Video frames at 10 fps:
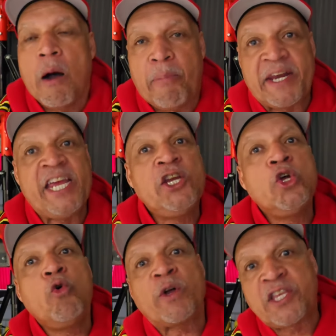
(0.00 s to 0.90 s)
but he
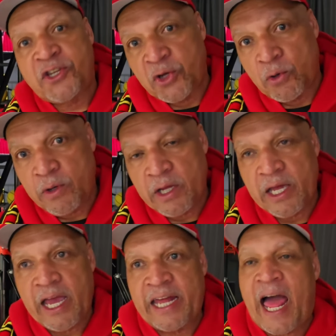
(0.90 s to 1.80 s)
knew what to do.
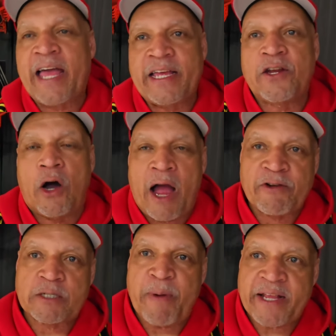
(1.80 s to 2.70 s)
And I, you know, I
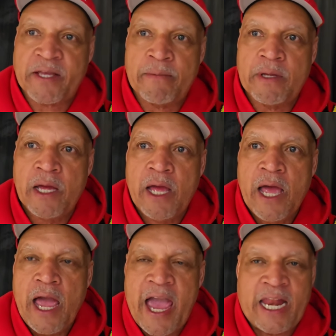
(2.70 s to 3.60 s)
respect him,
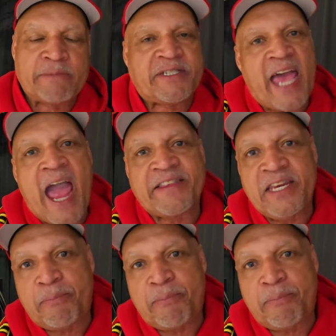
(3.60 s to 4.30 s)
and I'm sad that he